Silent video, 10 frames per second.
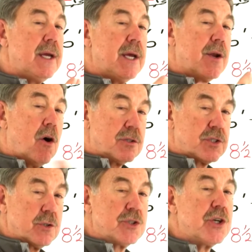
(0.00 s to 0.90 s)
It
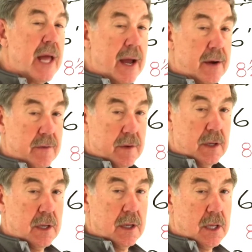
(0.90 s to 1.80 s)
also should have
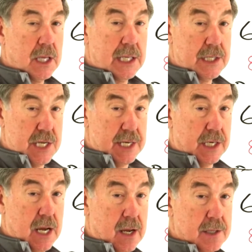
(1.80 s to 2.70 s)
10
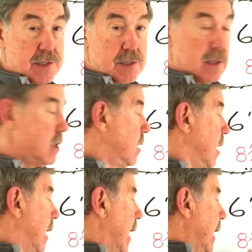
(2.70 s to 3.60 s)
guides.
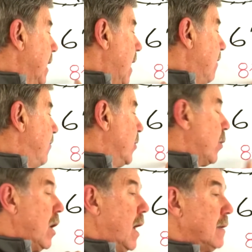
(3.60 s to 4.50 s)
8.5-foot
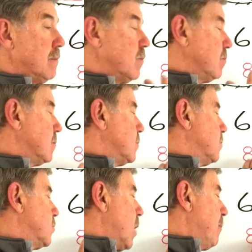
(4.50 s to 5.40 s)
rod,
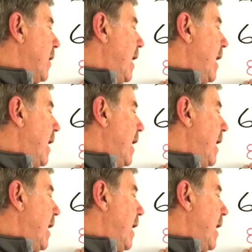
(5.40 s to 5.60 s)
drop the